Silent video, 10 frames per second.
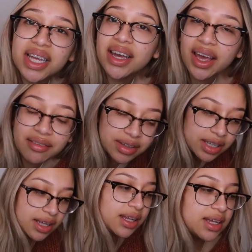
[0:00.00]
okay.
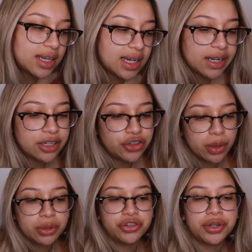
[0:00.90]
And I
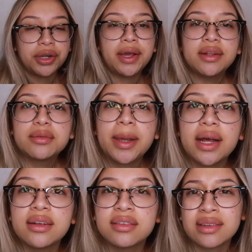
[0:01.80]
don't return it
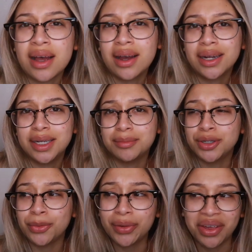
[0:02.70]
because I'm
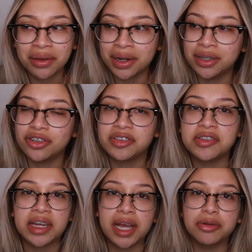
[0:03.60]
annoying and I
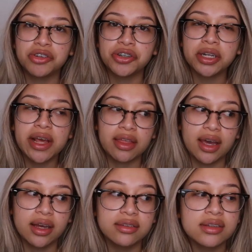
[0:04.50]
just hate returning
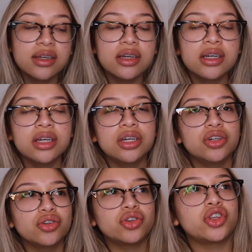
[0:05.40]
things.
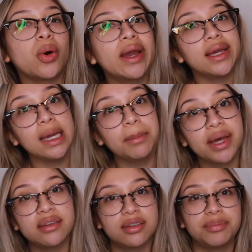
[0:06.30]
So I keep
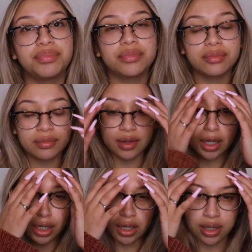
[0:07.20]
it
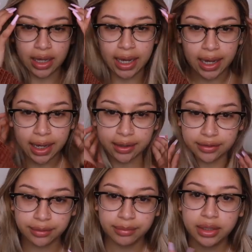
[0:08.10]

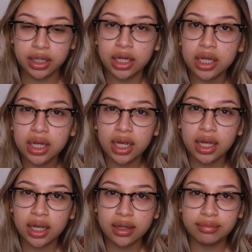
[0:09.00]
and
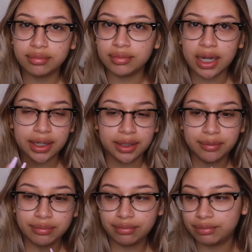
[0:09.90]
let it